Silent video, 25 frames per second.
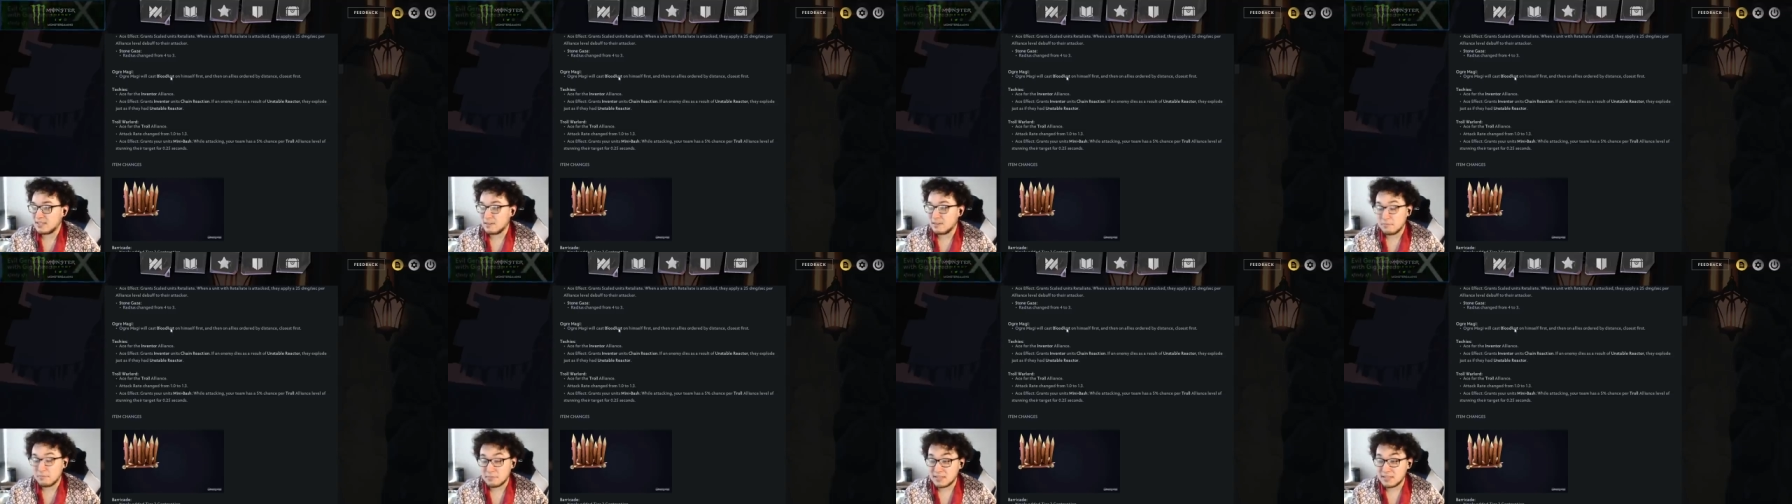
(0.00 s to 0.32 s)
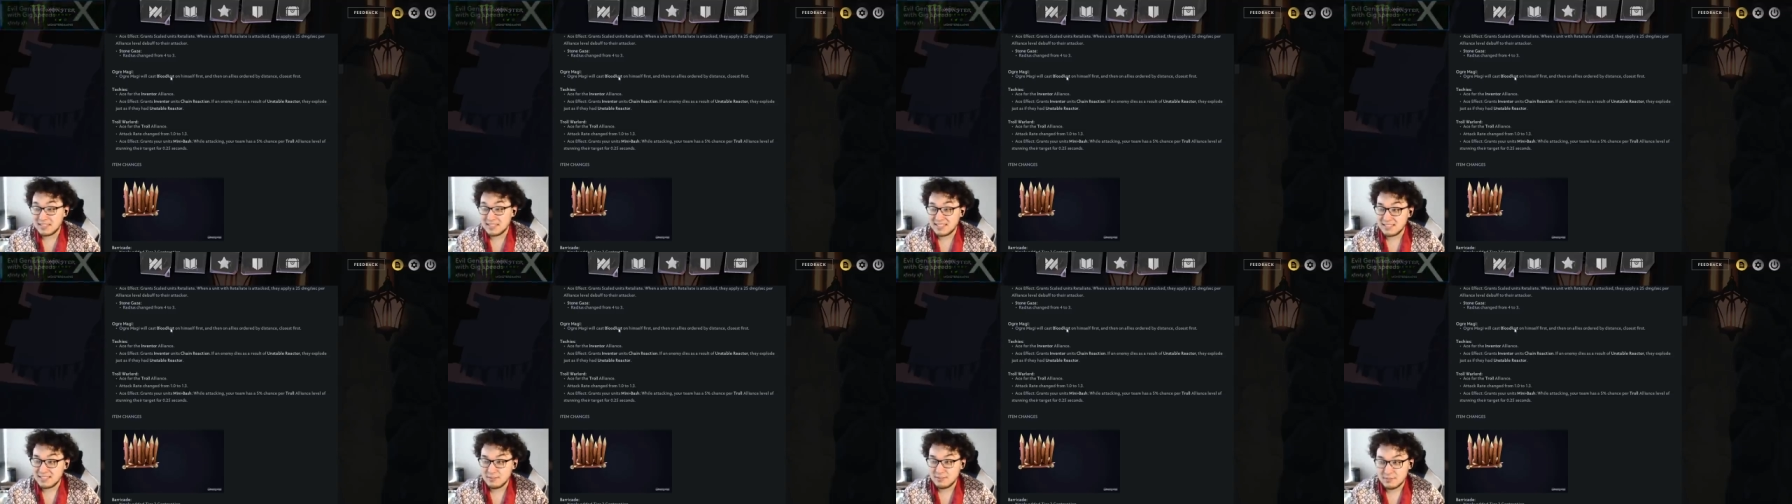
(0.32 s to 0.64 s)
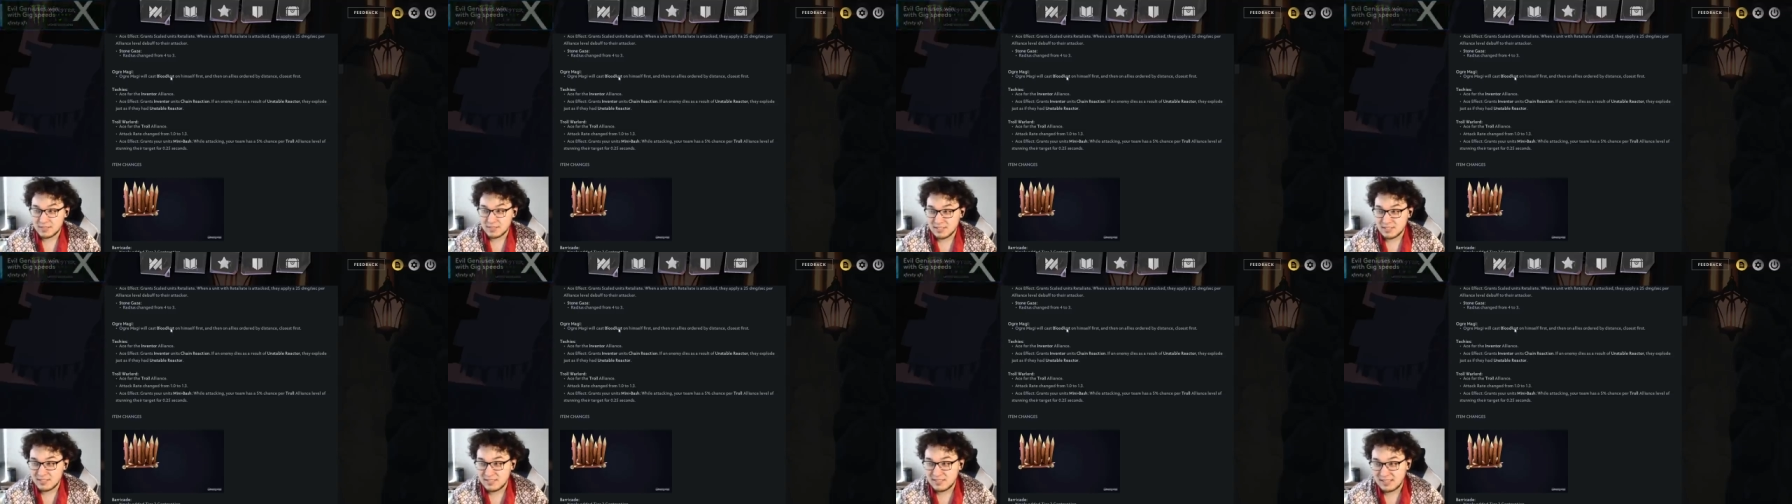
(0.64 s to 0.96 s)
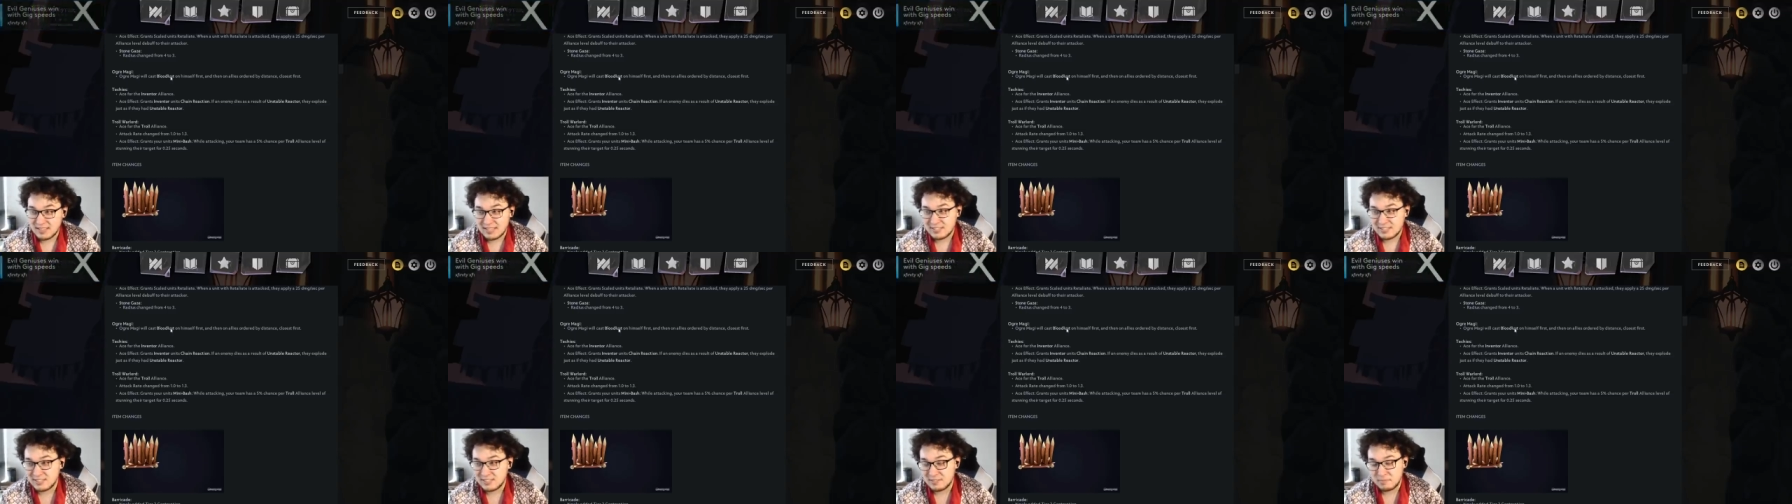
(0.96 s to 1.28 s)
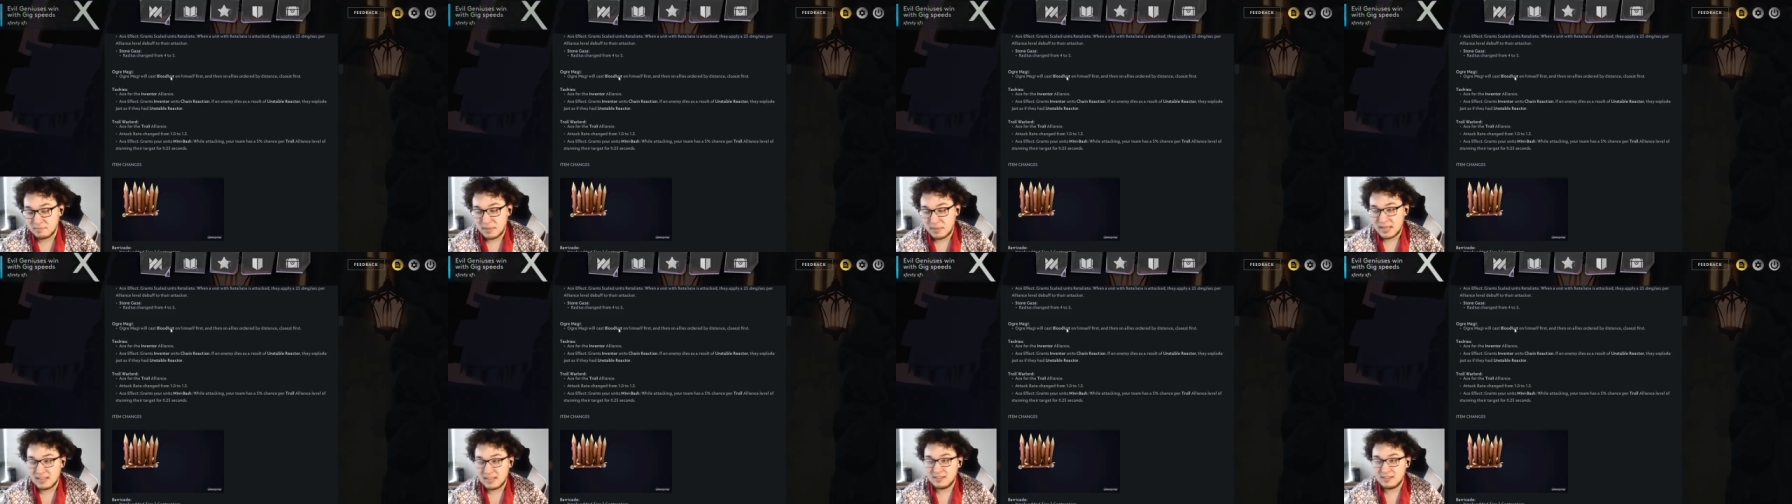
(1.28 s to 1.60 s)
completely useless, and that's just
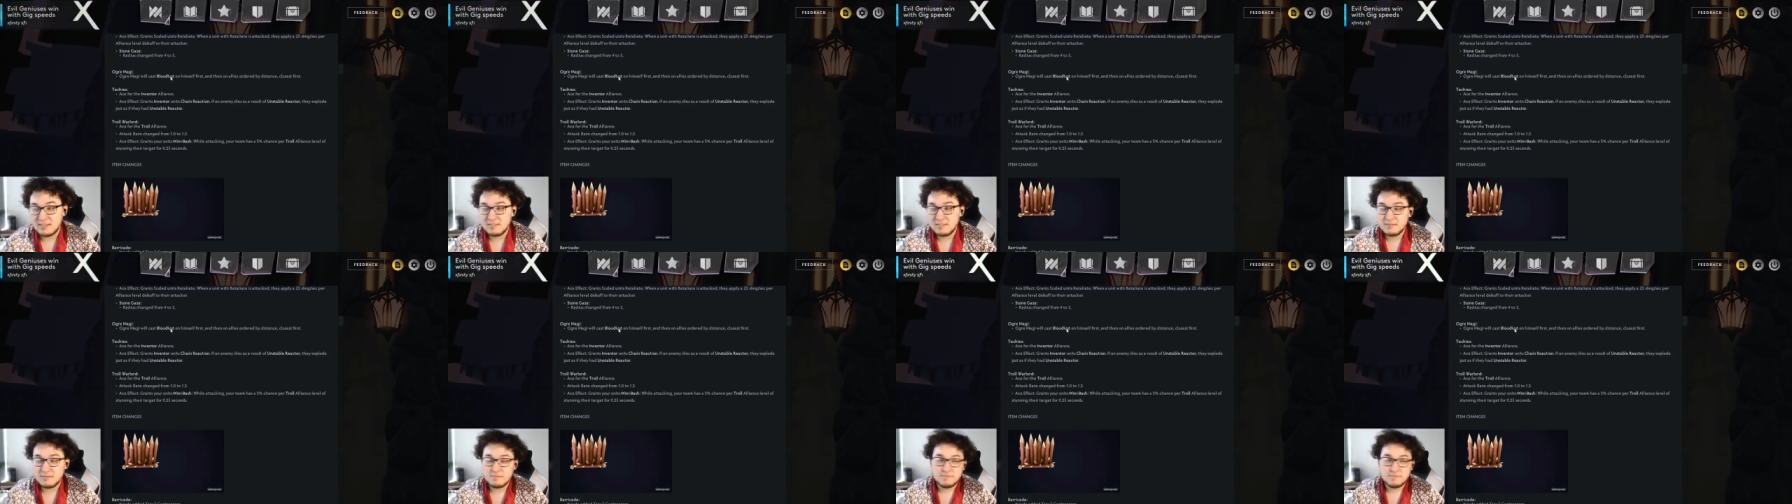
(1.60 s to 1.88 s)
bad.